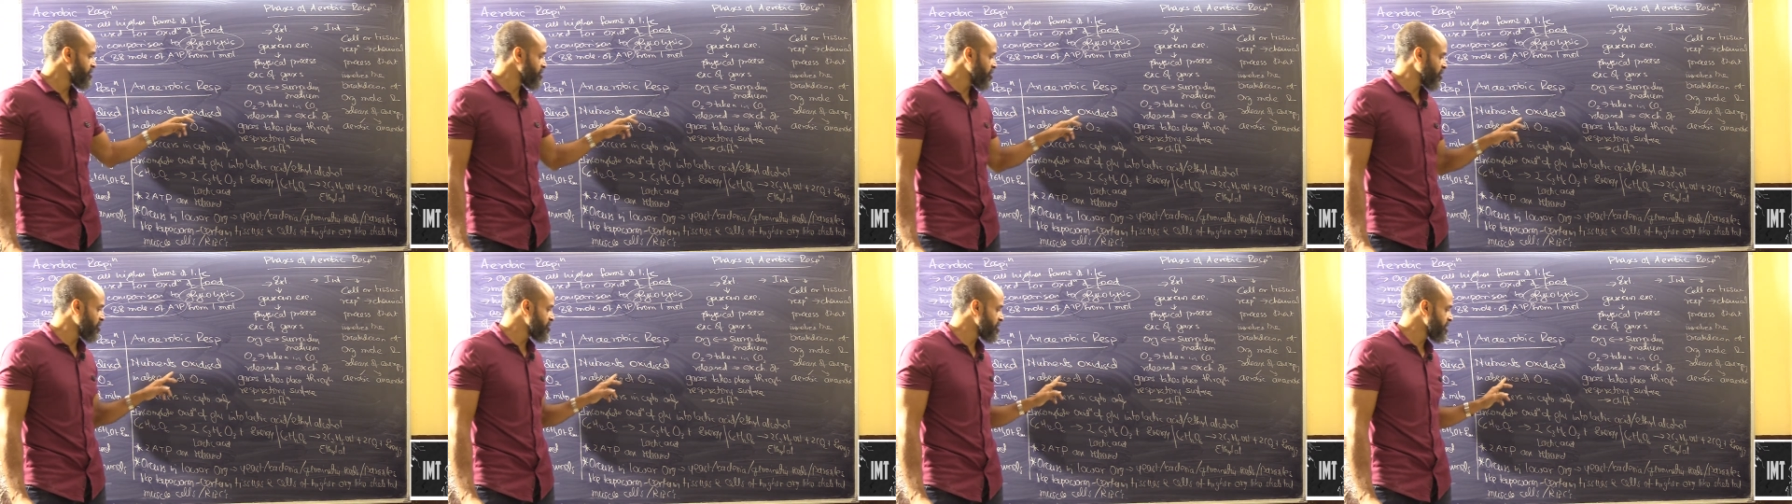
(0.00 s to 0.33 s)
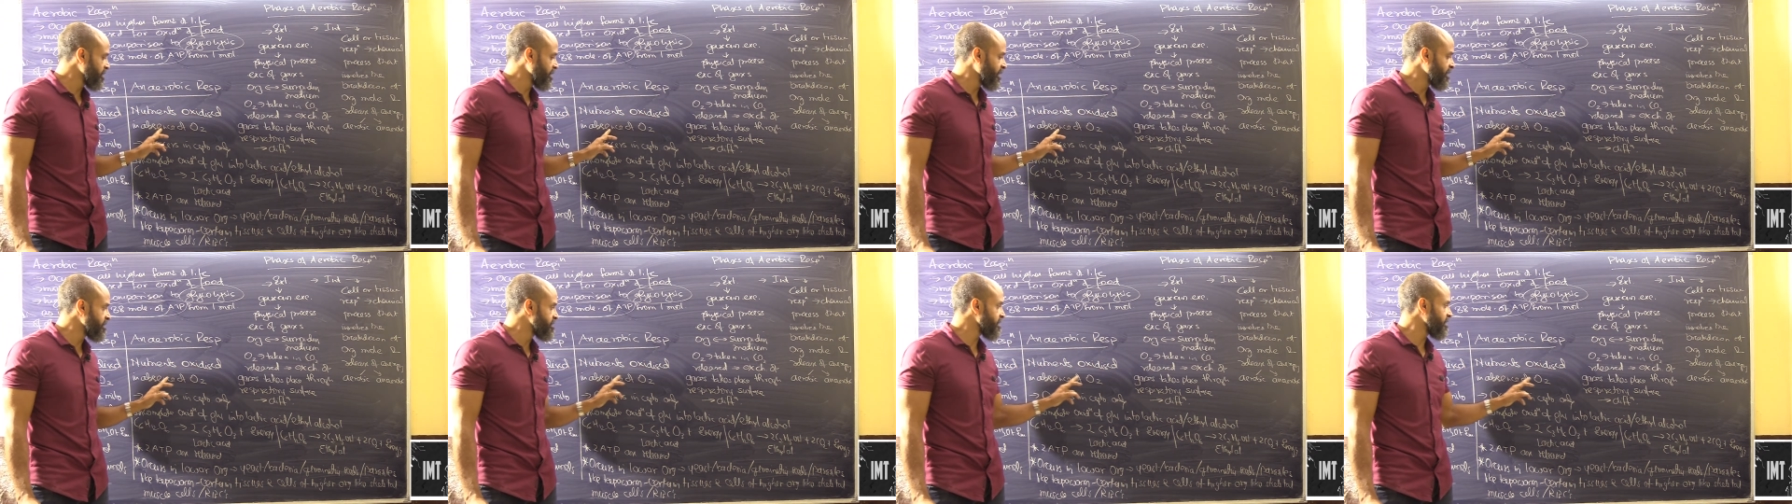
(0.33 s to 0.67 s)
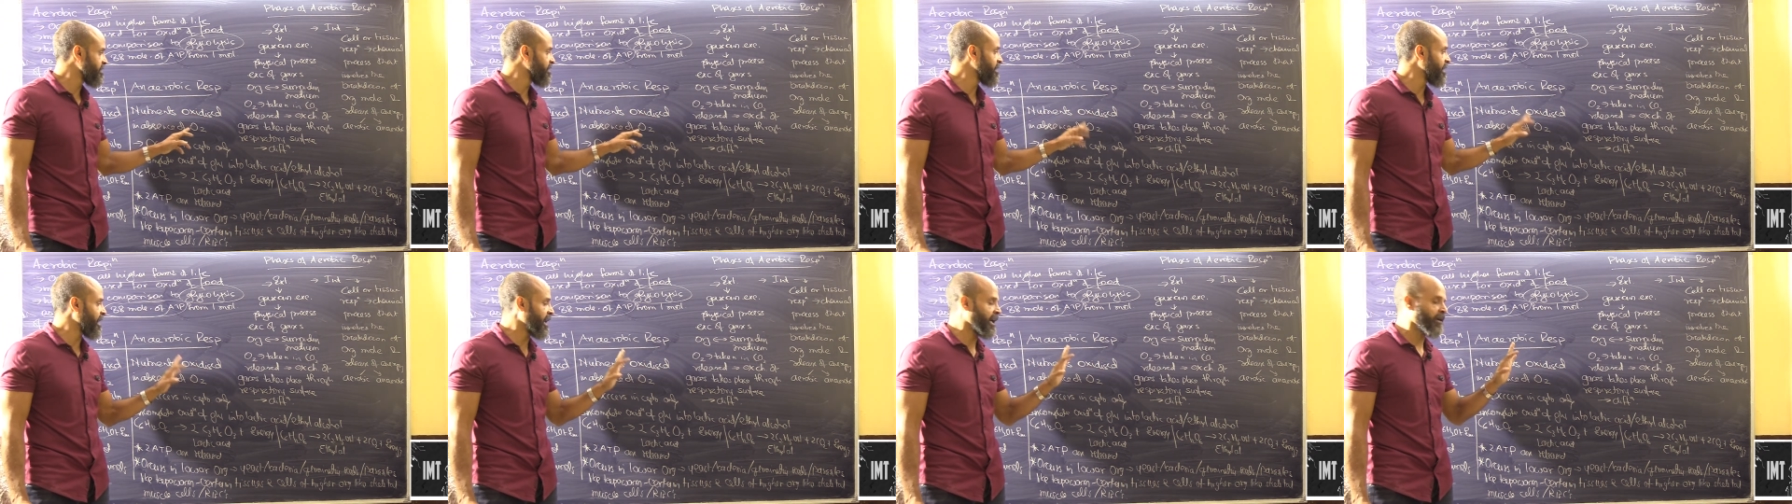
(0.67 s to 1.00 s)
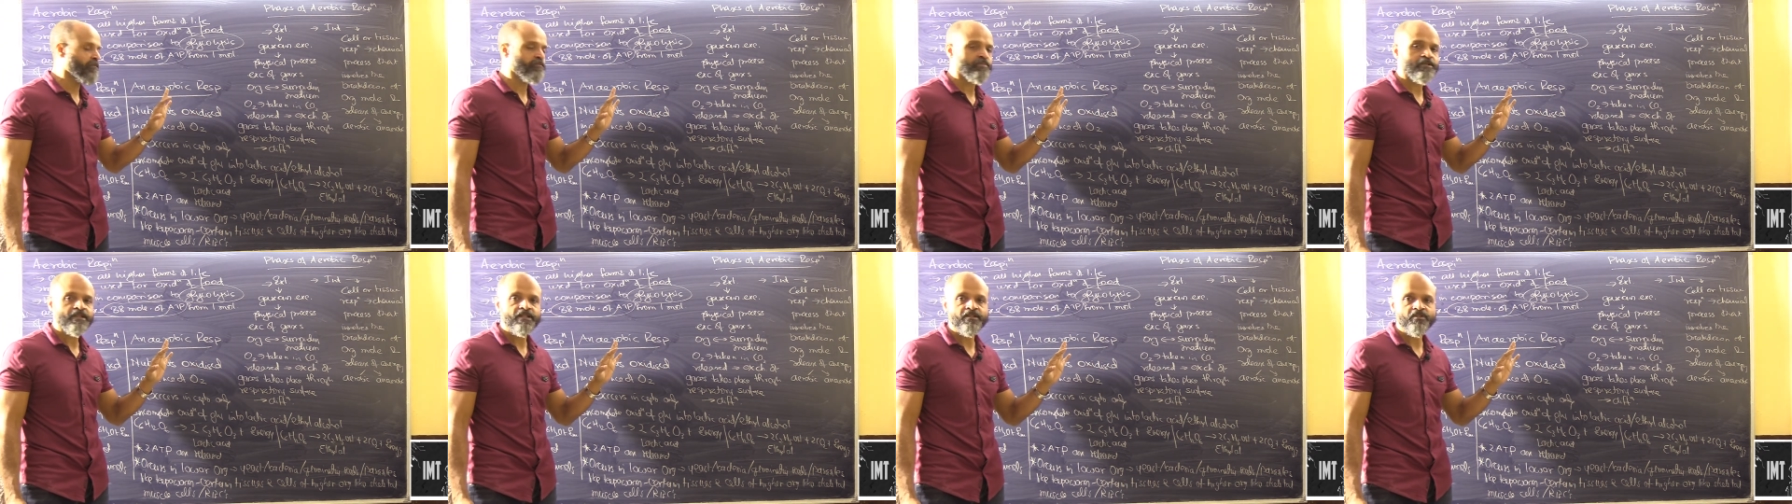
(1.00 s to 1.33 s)
oxidize in
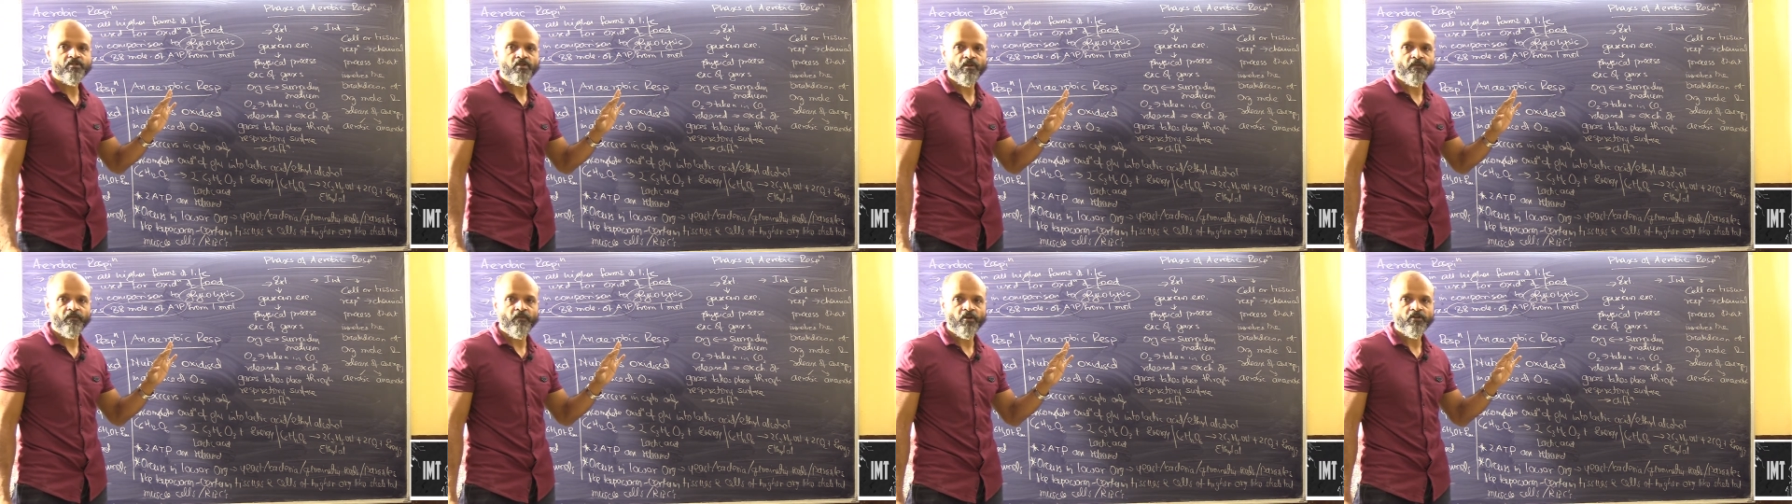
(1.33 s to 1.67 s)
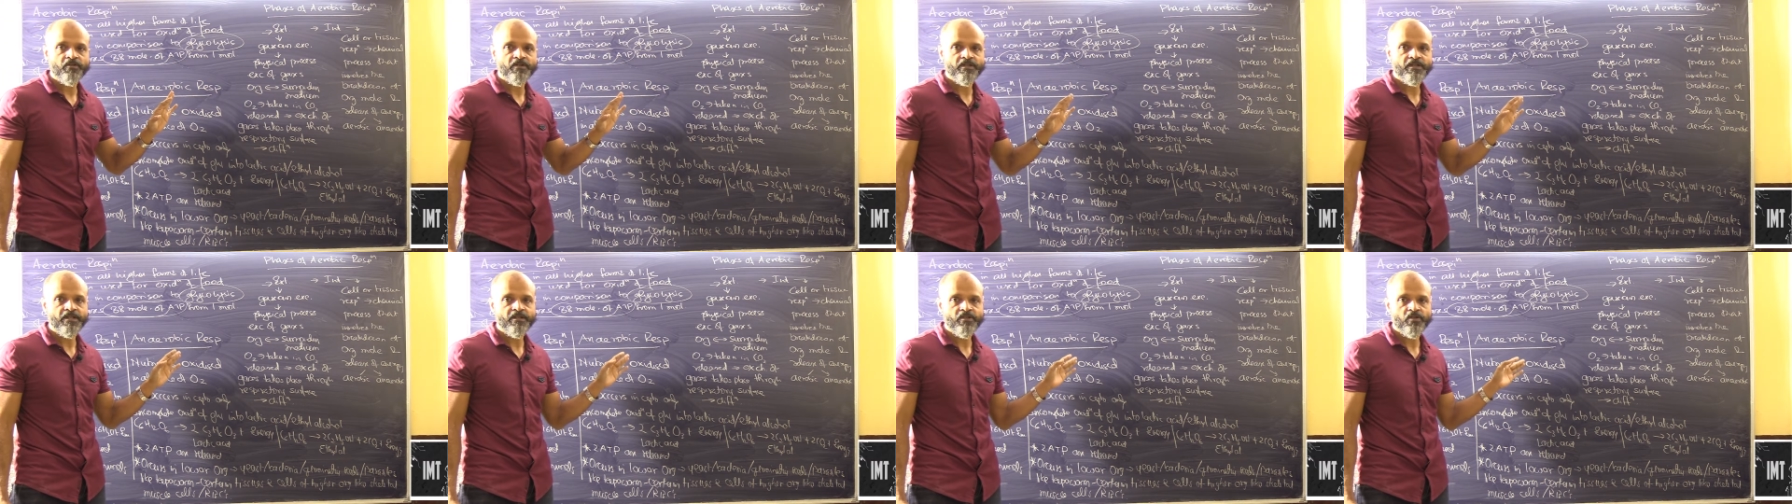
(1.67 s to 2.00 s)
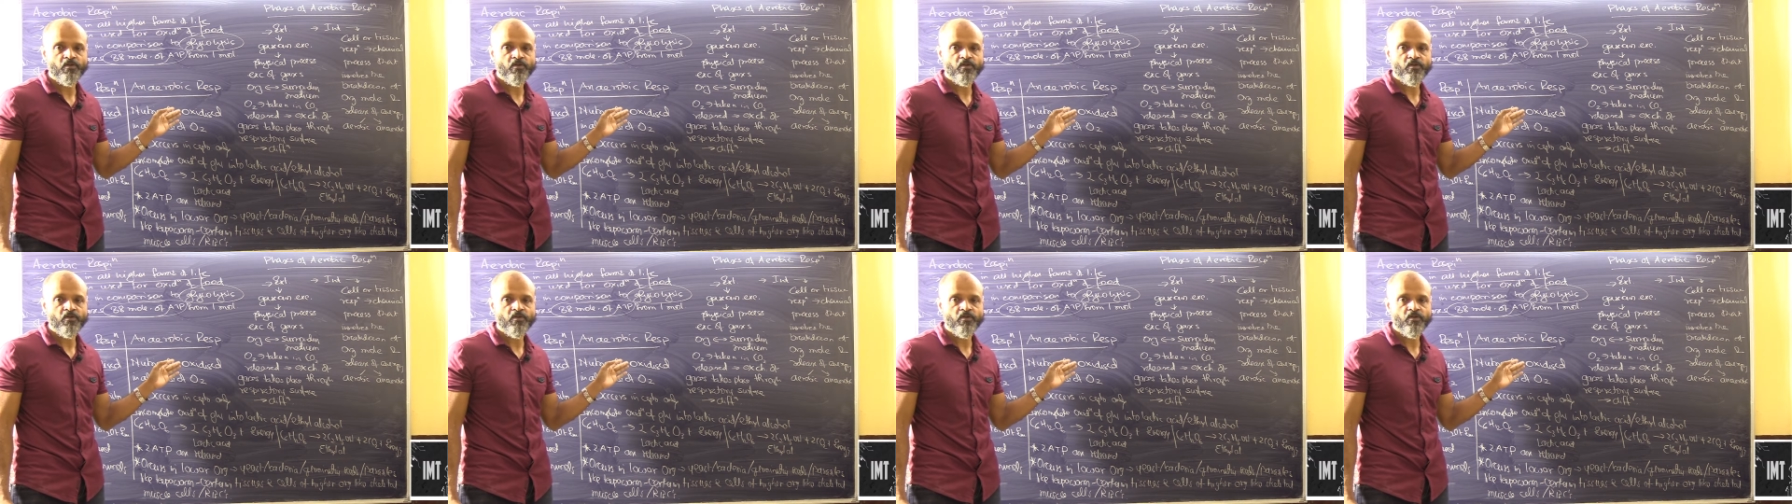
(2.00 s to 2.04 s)
absence of oxygen.